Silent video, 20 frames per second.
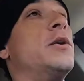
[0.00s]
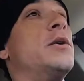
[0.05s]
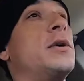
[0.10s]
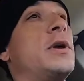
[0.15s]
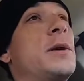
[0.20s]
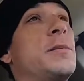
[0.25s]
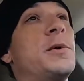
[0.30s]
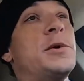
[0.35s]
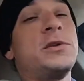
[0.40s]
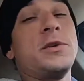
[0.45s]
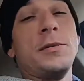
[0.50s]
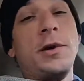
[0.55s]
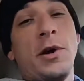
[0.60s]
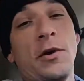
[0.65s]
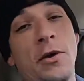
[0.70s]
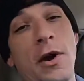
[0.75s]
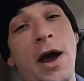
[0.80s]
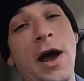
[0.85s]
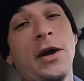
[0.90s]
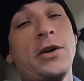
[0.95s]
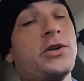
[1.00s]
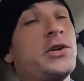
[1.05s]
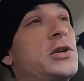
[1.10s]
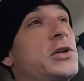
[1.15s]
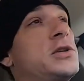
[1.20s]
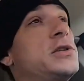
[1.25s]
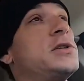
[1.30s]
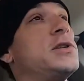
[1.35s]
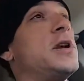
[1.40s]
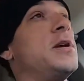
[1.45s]
give me some
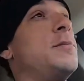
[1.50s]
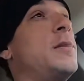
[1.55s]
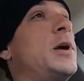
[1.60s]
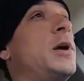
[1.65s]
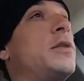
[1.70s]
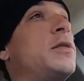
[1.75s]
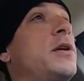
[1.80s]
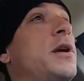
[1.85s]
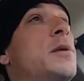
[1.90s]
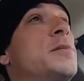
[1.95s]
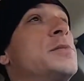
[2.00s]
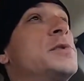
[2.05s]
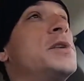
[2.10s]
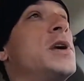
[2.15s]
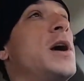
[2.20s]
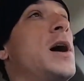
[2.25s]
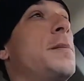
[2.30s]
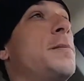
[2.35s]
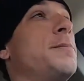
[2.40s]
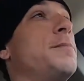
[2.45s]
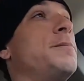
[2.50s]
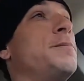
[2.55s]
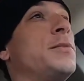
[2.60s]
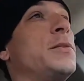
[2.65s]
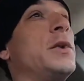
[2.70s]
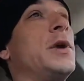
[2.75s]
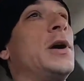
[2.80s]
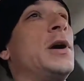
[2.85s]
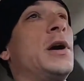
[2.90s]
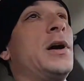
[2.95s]
interactions, give me a thumbs up,
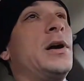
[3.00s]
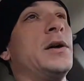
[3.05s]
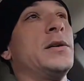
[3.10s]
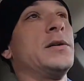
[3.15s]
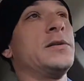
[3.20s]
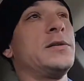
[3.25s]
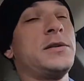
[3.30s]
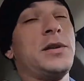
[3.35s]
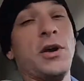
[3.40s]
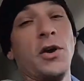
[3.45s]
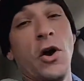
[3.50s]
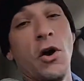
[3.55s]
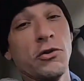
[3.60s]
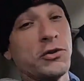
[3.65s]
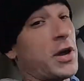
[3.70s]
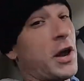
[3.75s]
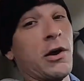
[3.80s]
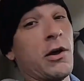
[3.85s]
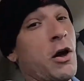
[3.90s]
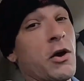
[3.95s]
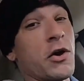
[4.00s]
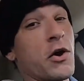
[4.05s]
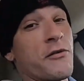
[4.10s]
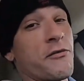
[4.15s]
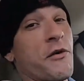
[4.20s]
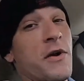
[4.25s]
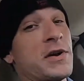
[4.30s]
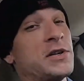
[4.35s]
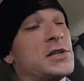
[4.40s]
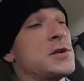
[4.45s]
tell all your
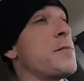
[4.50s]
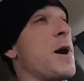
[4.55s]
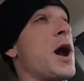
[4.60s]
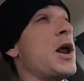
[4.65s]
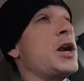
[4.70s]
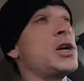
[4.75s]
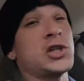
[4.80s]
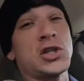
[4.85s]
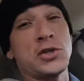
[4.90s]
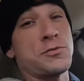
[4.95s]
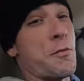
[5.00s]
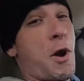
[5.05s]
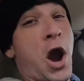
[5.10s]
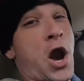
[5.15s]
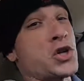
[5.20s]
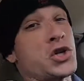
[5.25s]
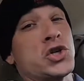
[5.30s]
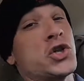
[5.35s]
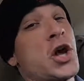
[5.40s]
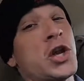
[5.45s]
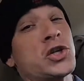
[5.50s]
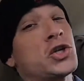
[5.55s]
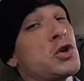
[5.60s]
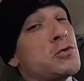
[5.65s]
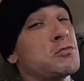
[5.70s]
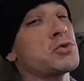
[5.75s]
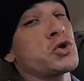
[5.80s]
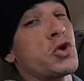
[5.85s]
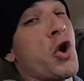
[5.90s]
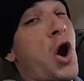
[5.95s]
friends about it, smash that
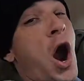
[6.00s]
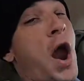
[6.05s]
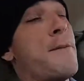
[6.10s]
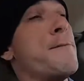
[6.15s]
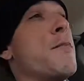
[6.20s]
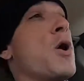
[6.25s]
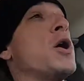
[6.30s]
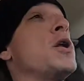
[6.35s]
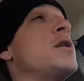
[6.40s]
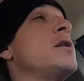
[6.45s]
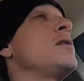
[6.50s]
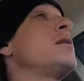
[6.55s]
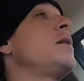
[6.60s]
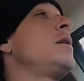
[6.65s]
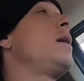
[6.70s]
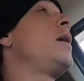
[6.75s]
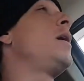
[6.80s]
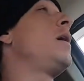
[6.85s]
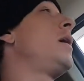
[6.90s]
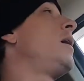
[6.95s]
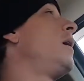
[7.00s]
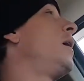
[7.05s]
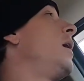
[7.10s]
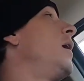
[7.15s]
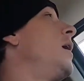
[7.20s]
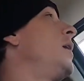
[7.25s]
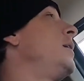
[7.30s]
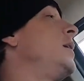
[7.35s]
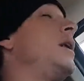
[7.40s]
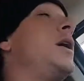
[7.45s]
subscribe button,
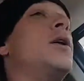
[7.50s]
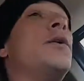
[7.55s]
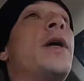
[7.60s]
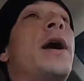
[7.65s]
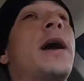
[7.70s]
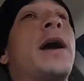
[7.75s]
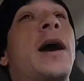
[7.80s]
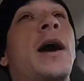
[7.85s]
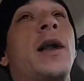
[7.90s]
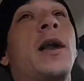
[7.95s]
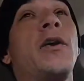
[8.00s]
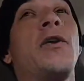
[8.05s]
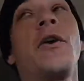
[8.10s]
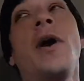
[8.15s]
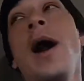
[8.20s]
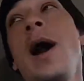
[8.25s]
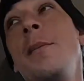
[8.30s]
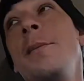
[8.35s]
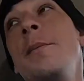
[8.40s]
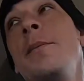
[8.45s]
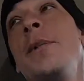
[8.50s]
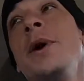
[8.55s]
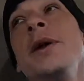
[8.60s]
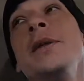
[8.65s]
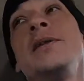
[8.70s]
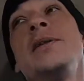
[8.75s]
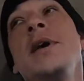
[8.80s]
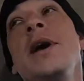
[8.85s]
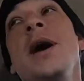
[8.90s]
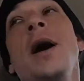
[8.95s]
that kind of crap.
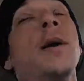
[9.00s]
But